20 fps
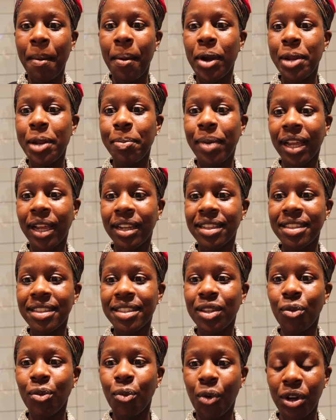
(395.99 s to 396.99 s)

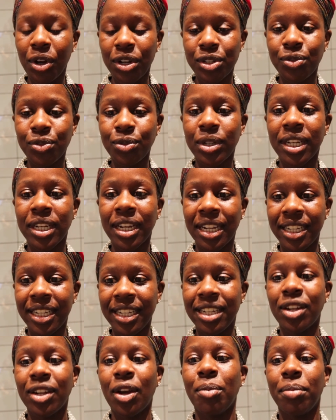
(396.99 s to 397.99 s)
Rebalancing wash for a
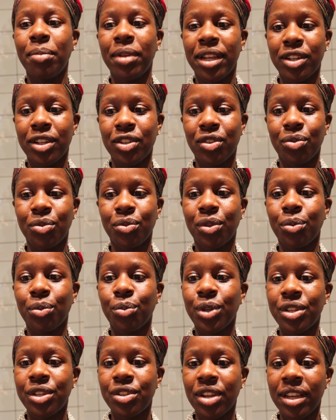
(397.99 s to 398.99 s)
clean complexion with
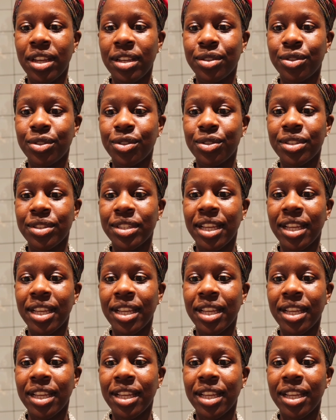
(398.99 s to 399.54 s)
witch hazel,